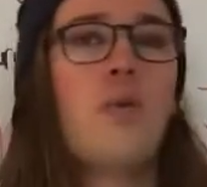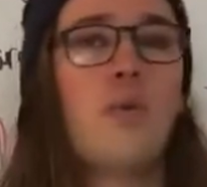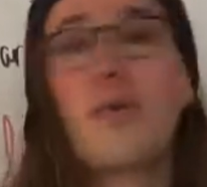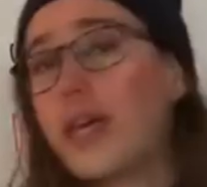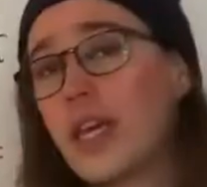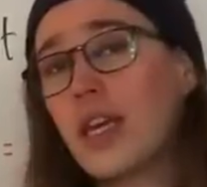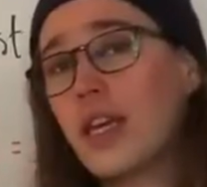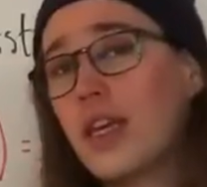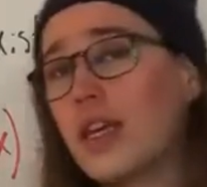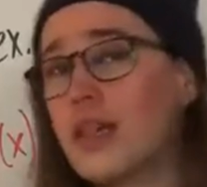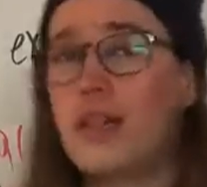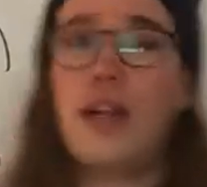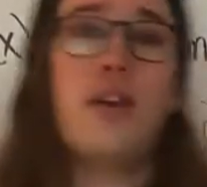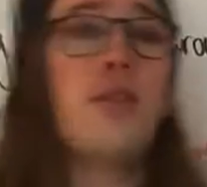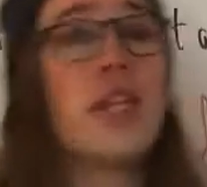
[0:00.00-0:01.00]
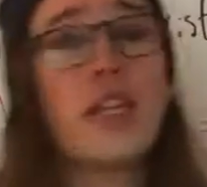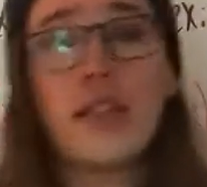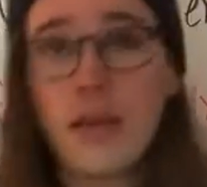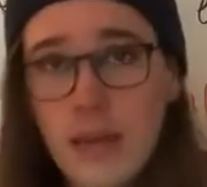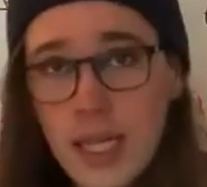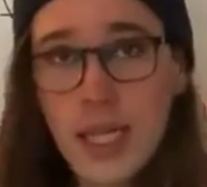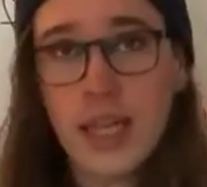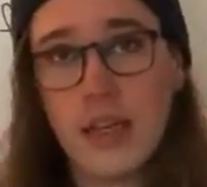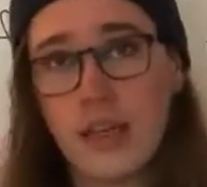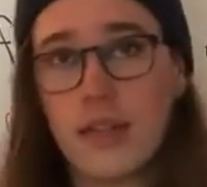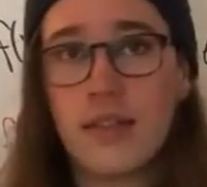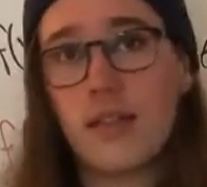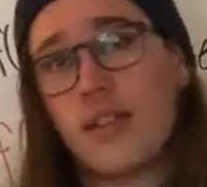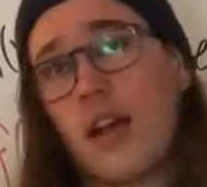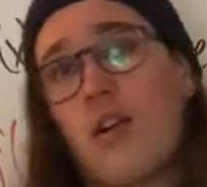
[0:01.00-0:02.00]
we know what a limit
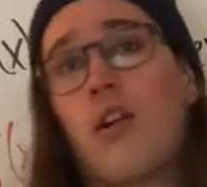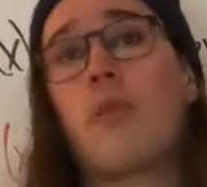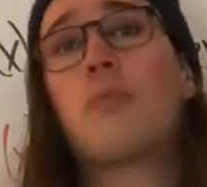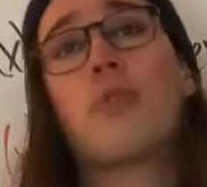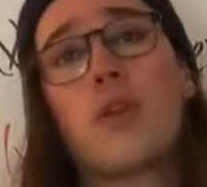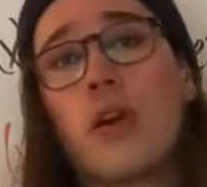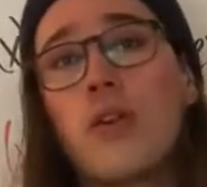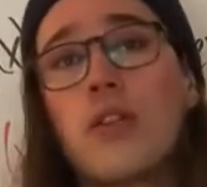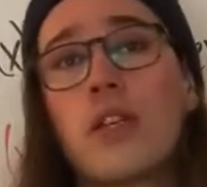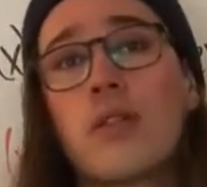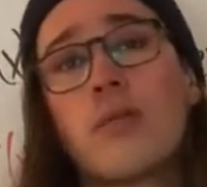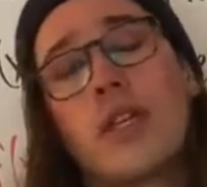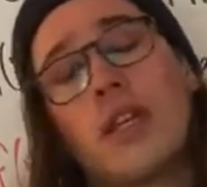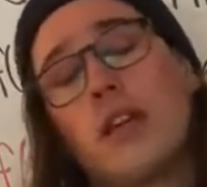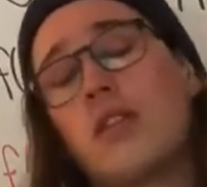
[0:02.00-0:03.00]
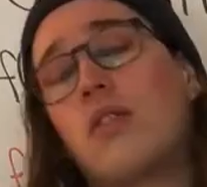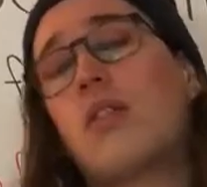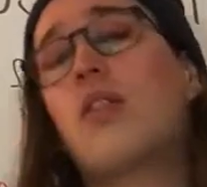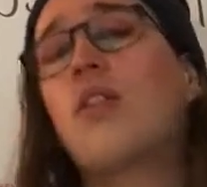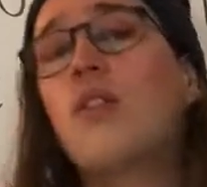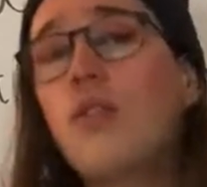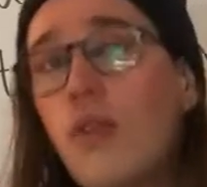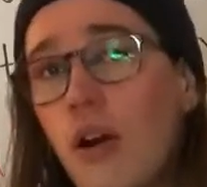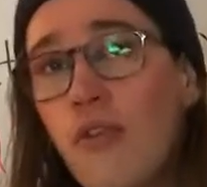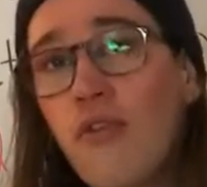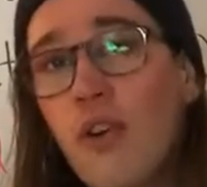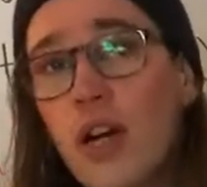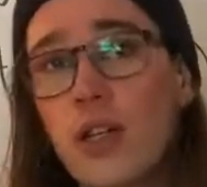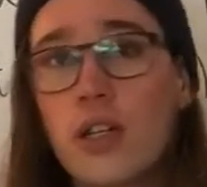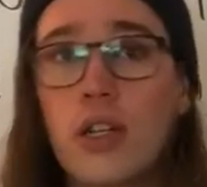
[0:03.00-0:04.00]
is. It's our approach as we get to our
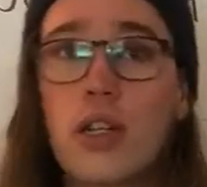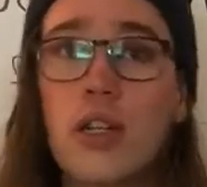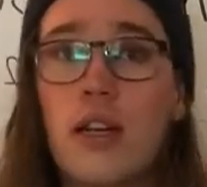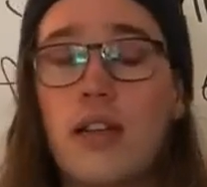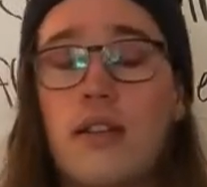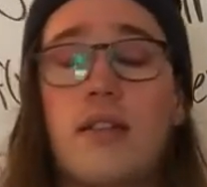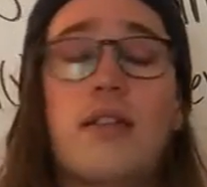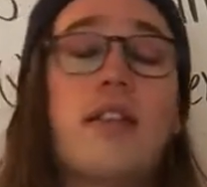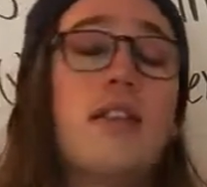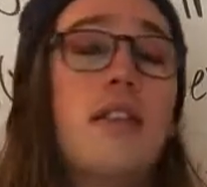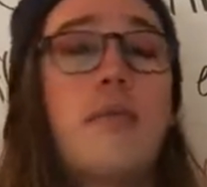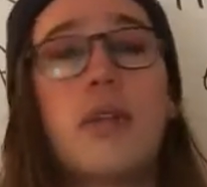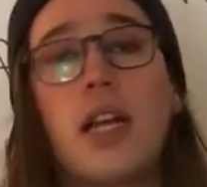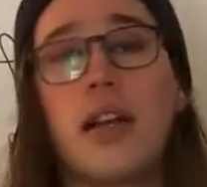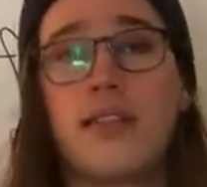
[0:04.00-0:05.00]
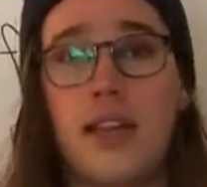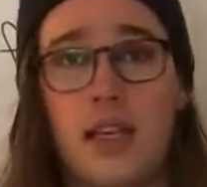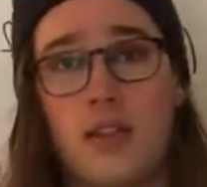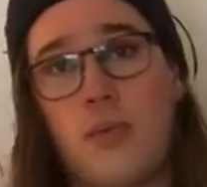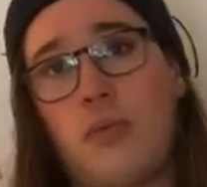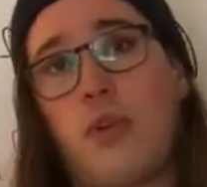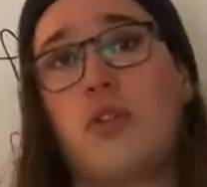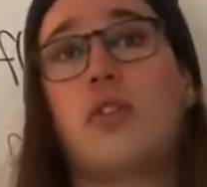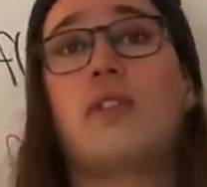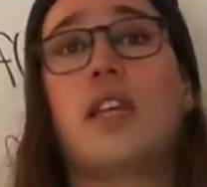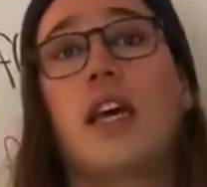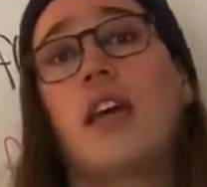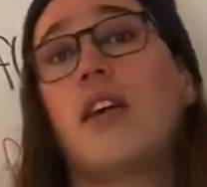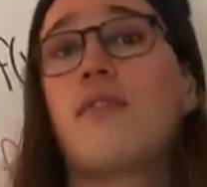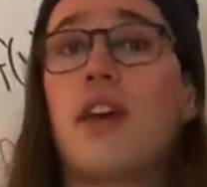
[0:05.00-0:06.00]
function as the limit as x approaches
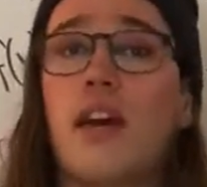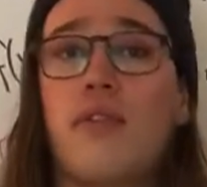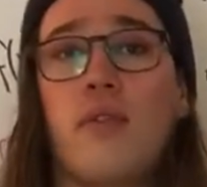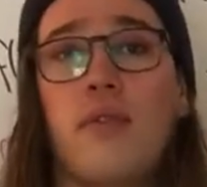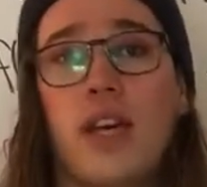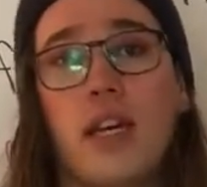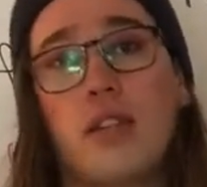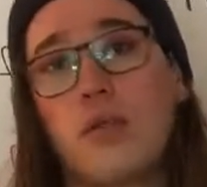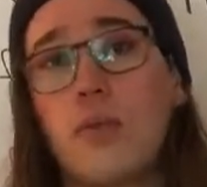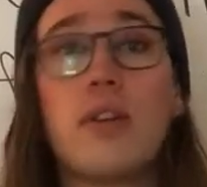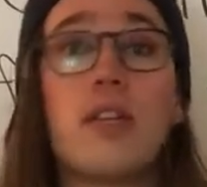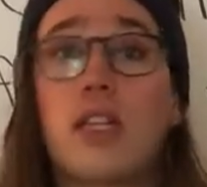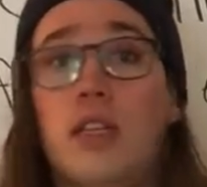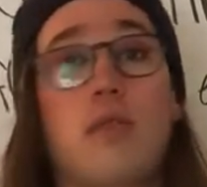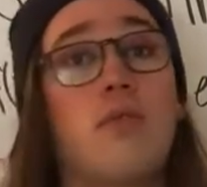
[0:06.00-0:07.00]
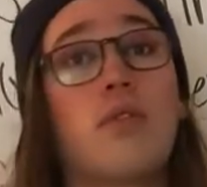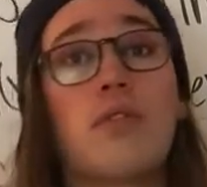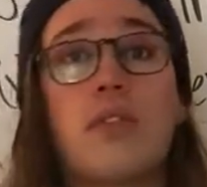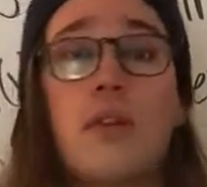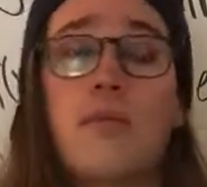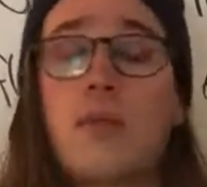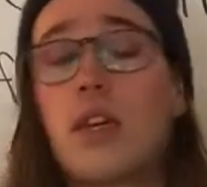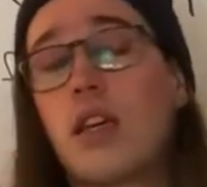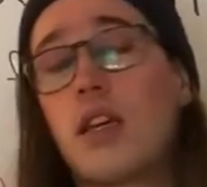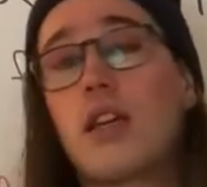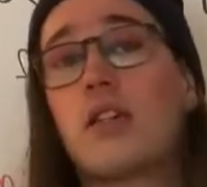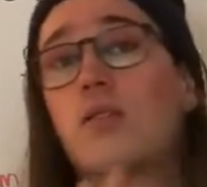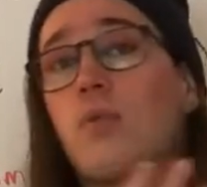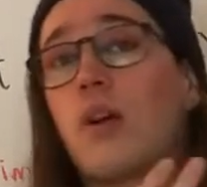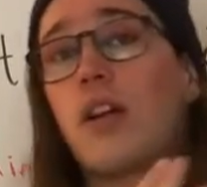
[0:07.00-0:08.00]
a of f of x will equal something and
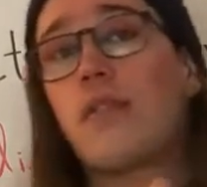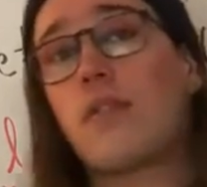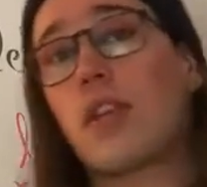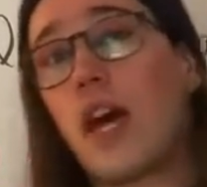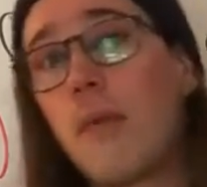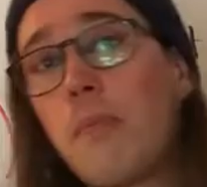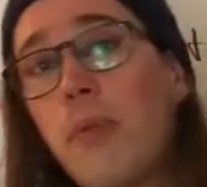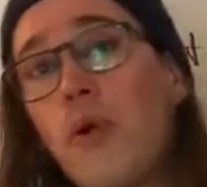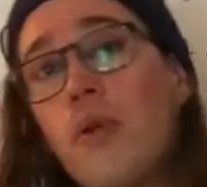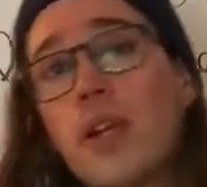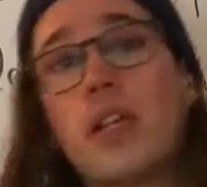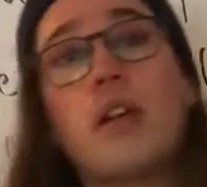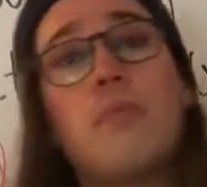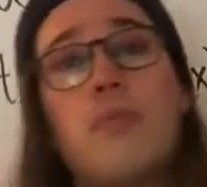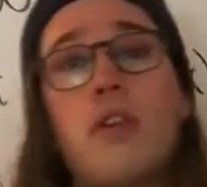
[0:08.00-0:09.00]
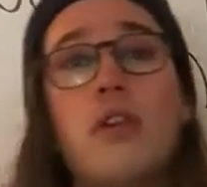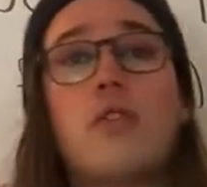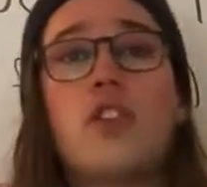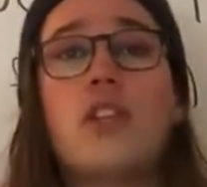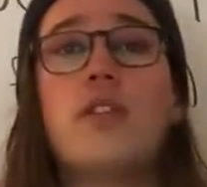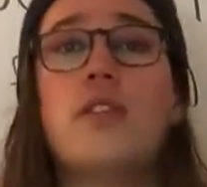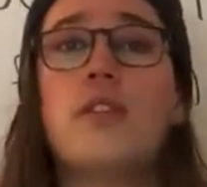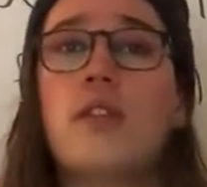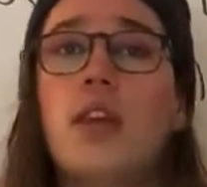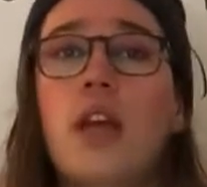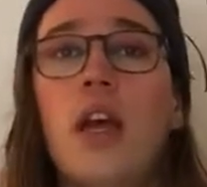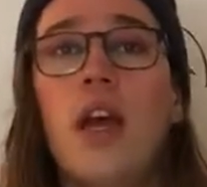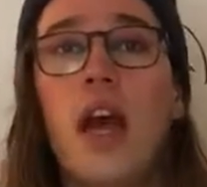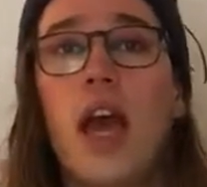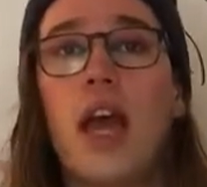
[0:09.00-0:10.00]
it's whatever that point approaches.
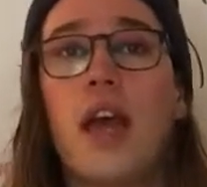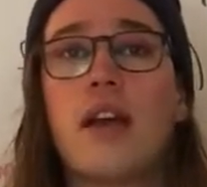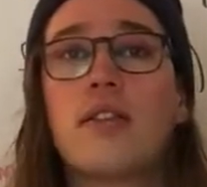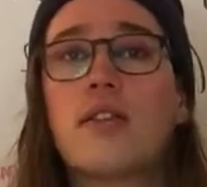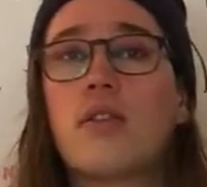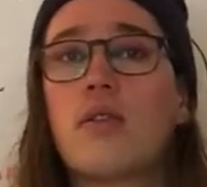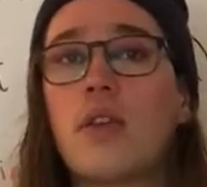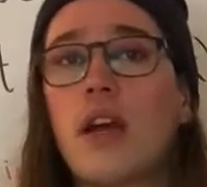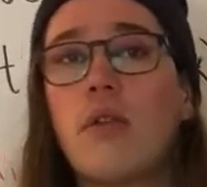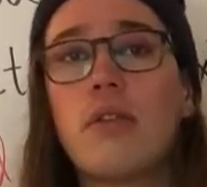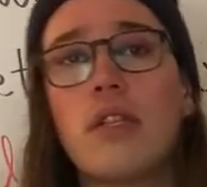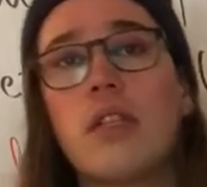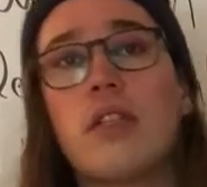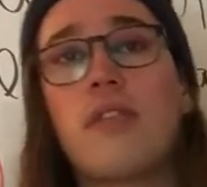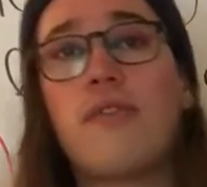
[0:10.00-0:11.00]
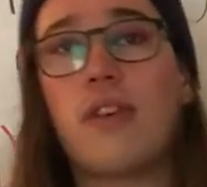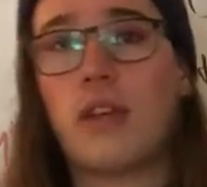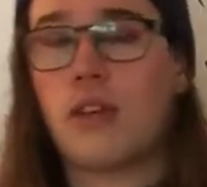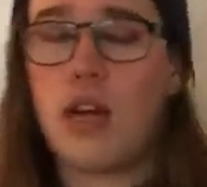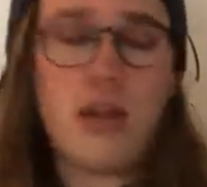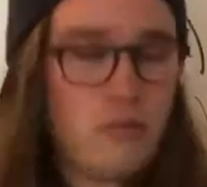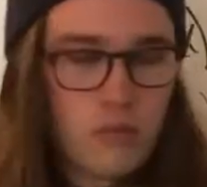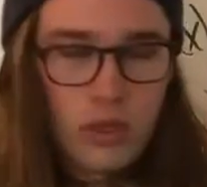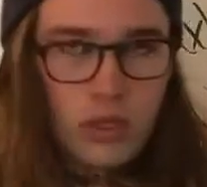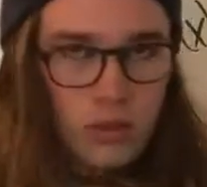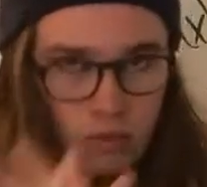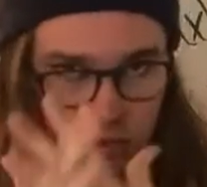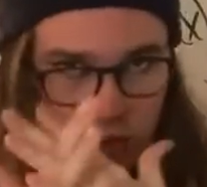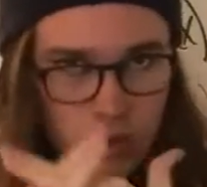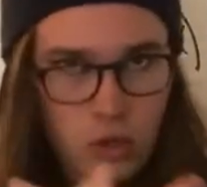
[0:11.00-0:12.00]
And so now we need to figure out,
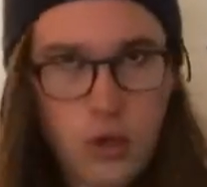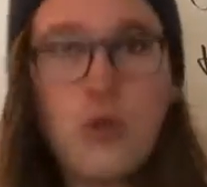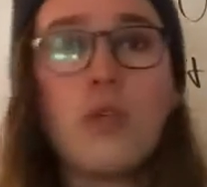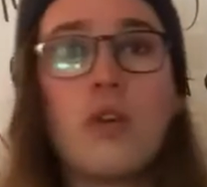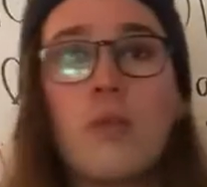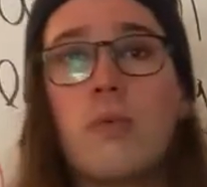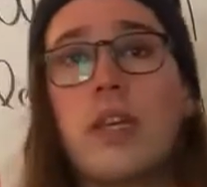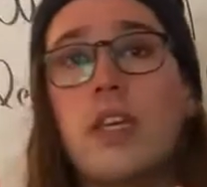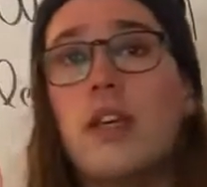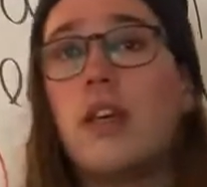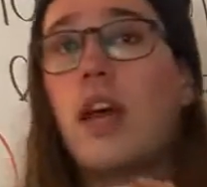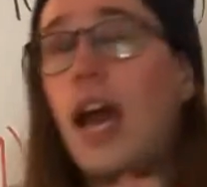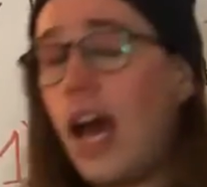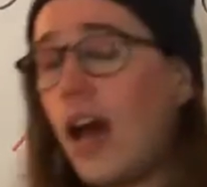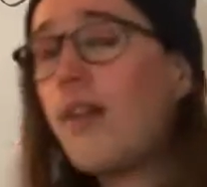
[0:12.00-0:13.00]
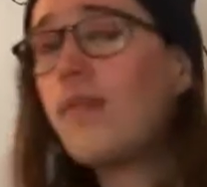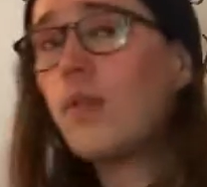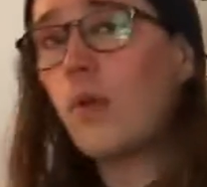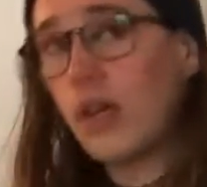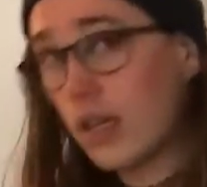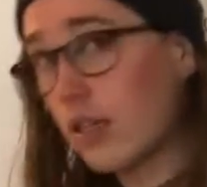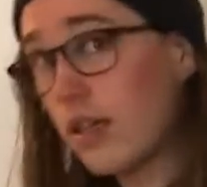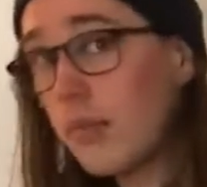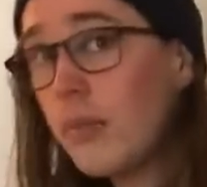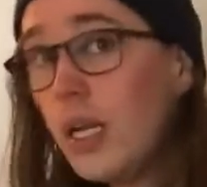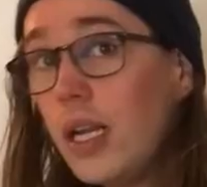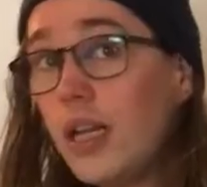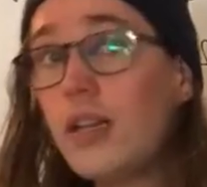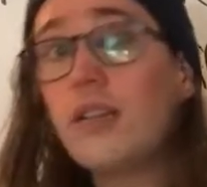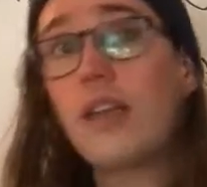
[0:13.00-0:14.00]
well, cool, we have what a
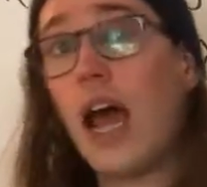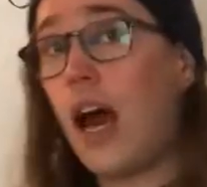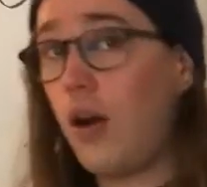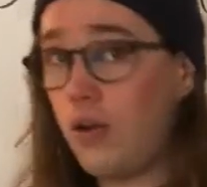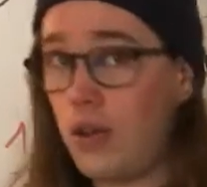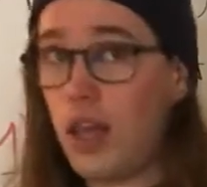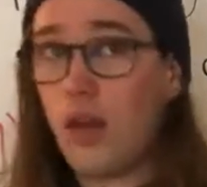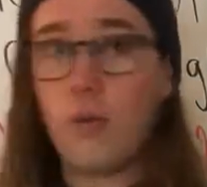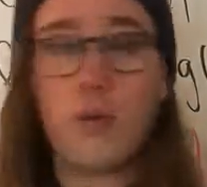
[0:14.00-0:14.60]
limit is, how do they